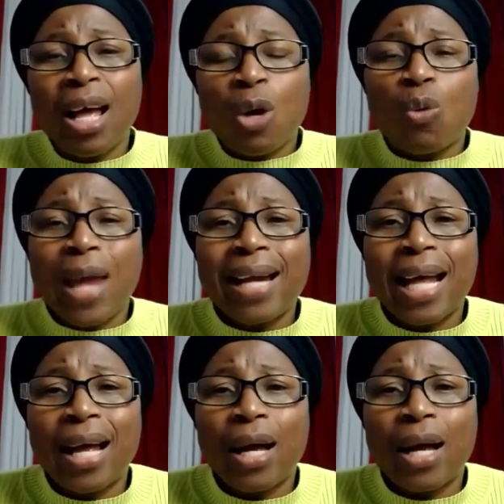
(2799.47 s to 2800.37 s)
wear
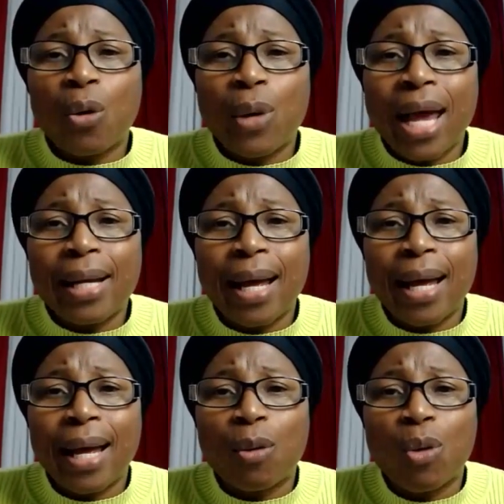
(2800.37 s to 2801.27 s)
the wear
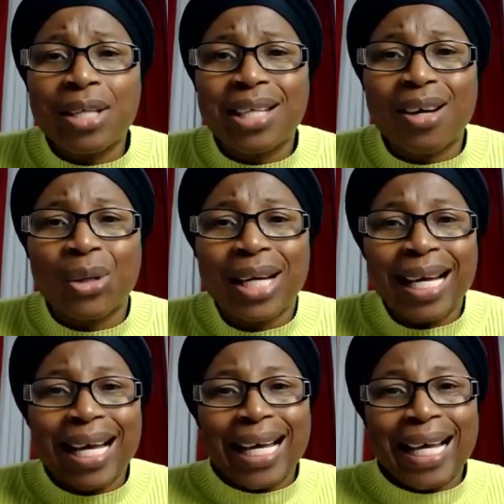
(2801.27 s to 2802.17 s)
the what is it called
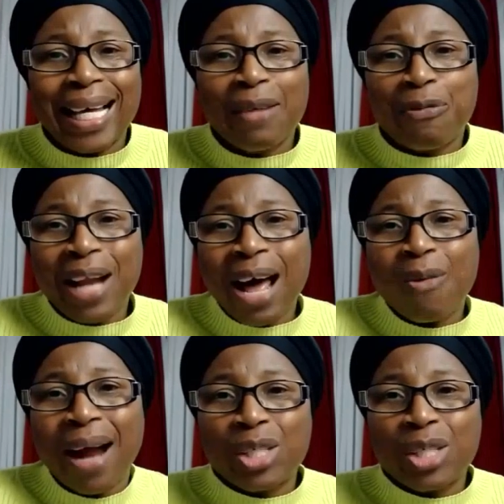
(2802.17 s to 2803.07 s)
uh,
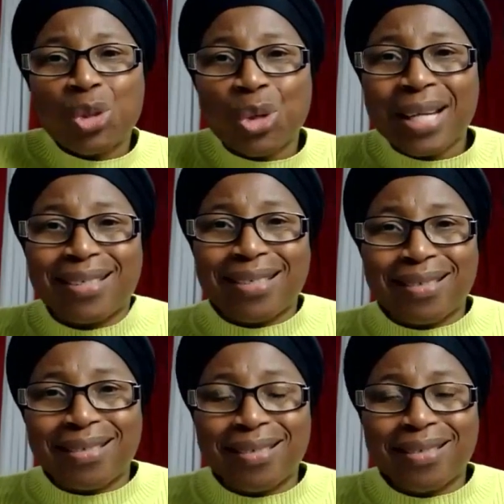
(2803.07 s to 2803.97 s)
flowery dress.